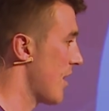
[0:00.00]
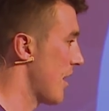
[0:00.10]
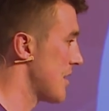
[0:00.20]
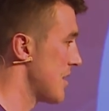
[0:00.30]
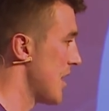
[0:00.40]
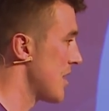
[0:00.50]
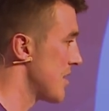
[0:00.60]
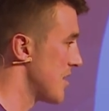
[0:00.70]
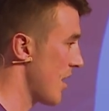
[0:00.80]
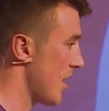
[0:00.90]
clearly to
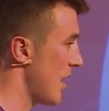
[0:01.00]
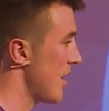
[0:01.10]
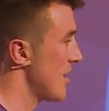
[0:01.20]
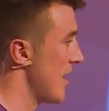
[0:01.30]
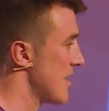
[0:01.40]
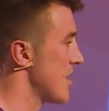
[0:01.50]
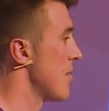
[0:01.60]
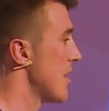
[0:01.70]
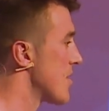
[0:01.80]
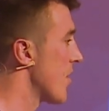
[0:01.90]
teachers that it can easily
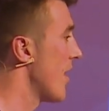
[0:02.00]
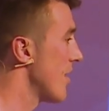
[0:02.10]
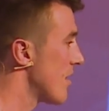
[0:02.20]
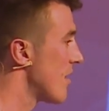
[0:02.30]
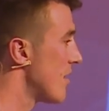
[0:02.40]
be integrated.